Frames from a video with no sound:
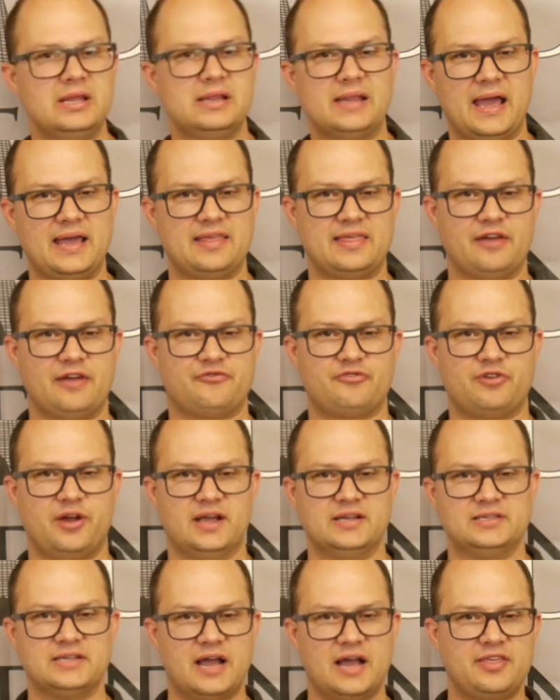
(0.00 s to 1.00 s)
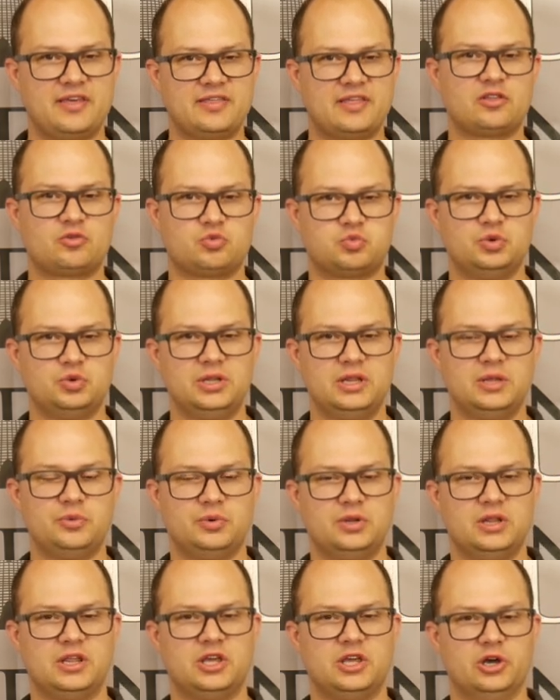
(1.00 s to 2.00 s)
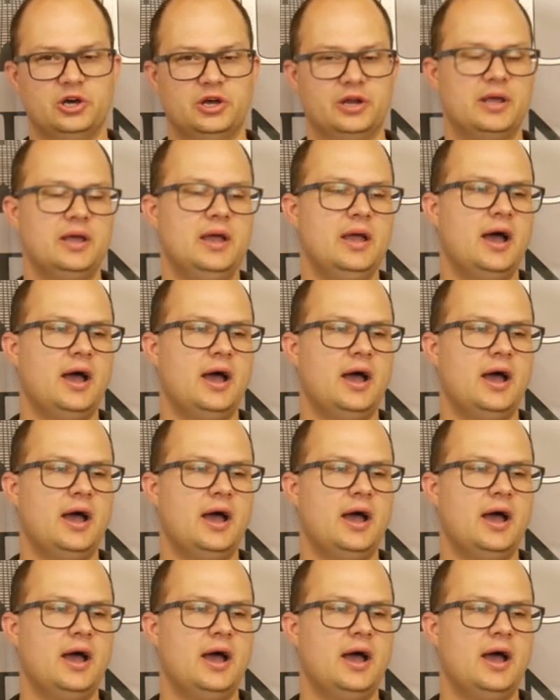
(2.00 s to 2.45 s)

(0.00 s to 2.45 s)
like that phrase i think that's really really good